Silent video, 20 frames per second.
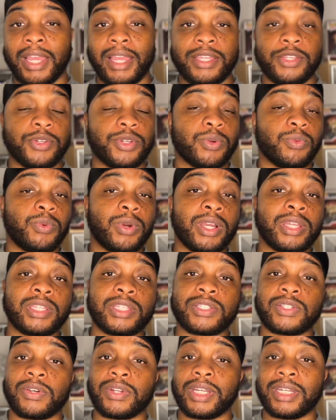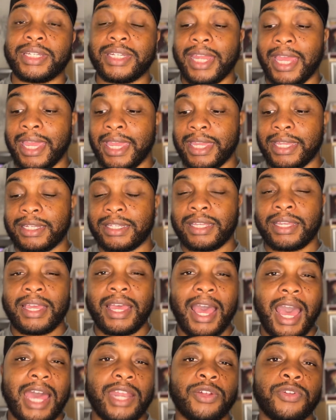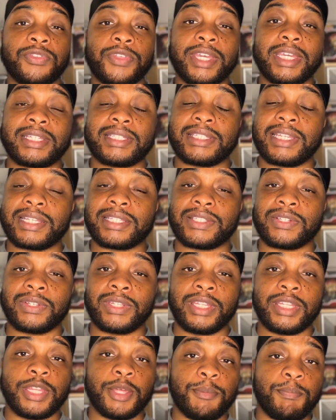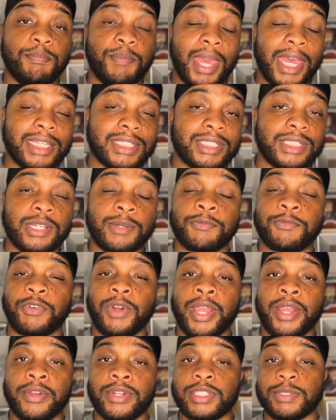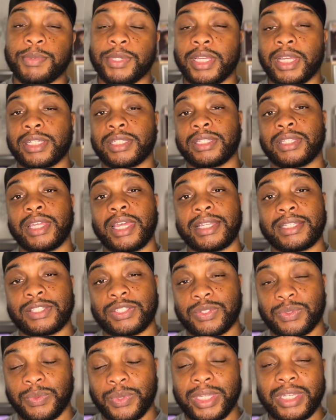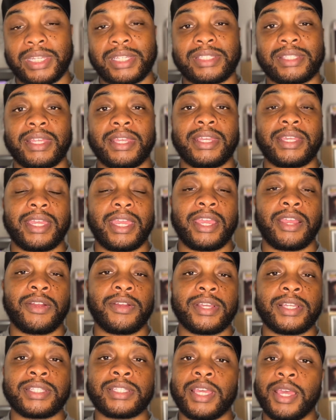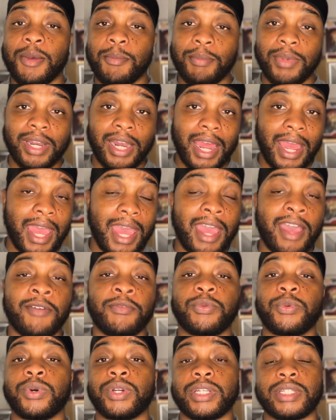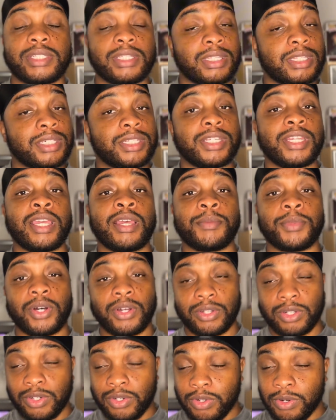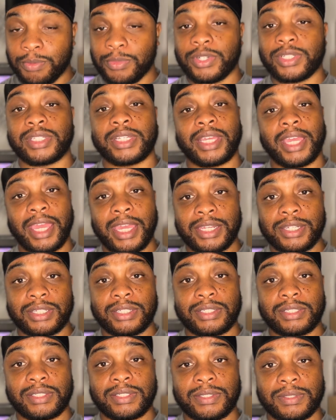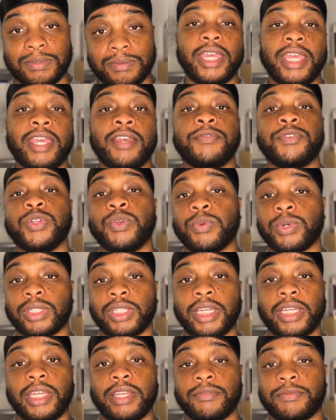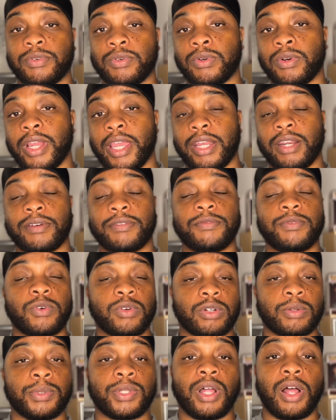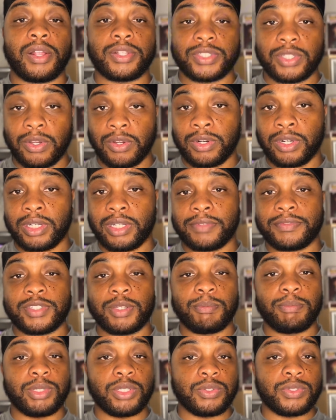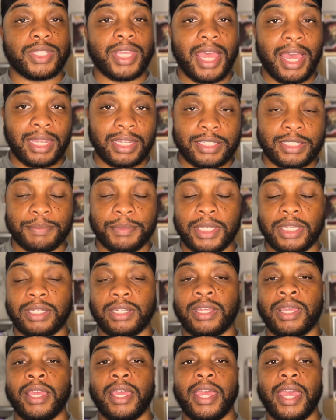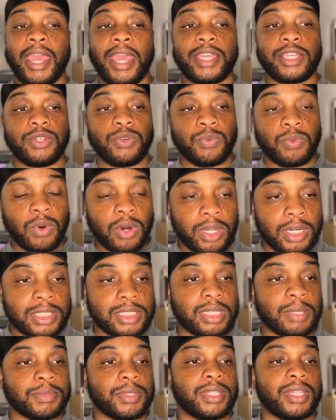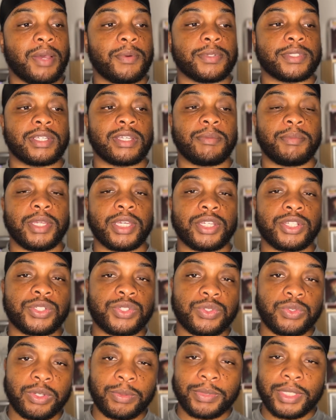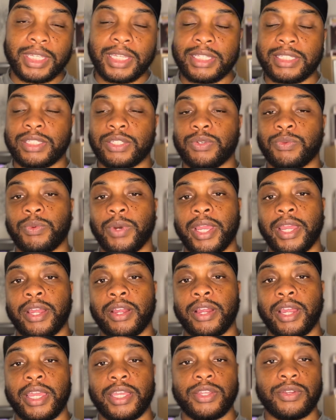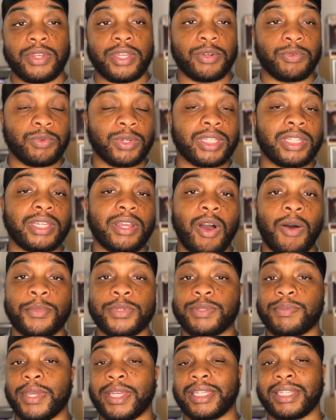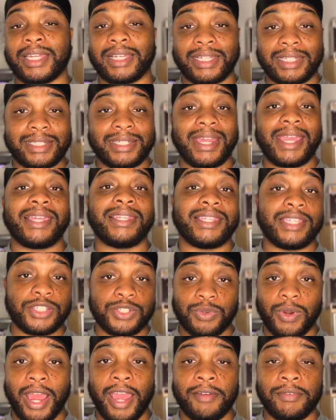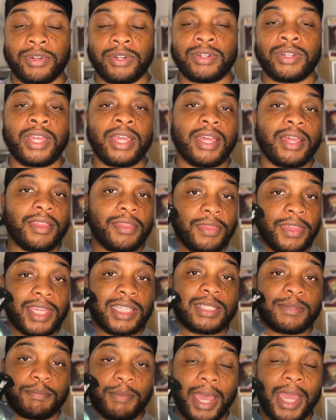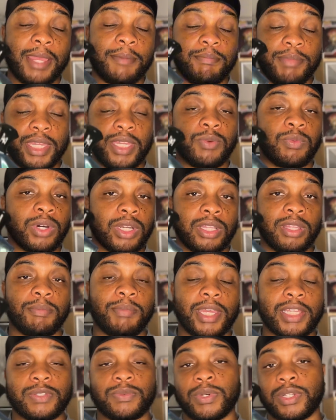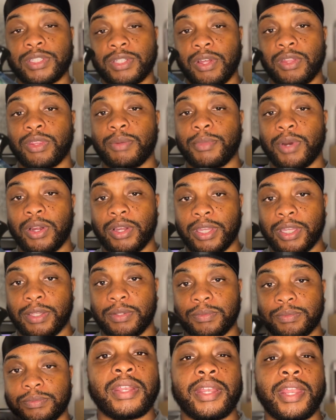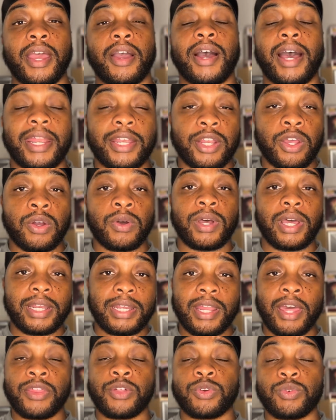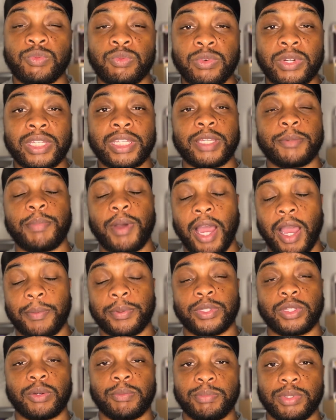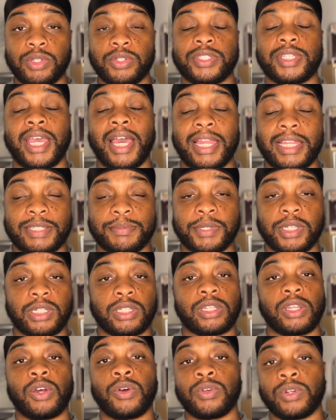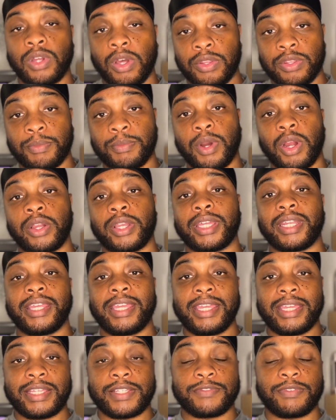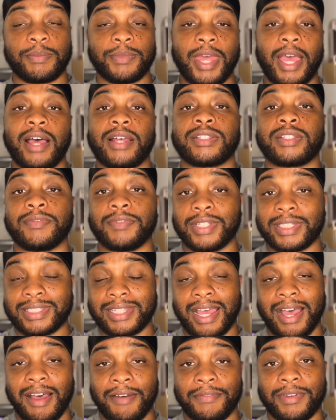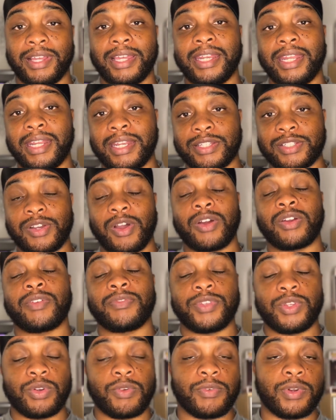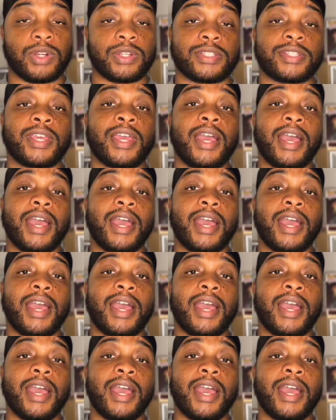You could wear this on a date. I don't think it's necessarily the best gym fragrance because of that sweetness that it carries, but I have worn it to the gym on numerous occasions. If you were looking for an affordable alternative to Blue Talisman and you wanted something that was going to be extremely easy to wear and you could really almost make it like a daily driver, this might be one of the best ones on the market. Now, I know another really popular Blue Talisman clone on the market is from the house of Lattafa, and it is Art of Universe.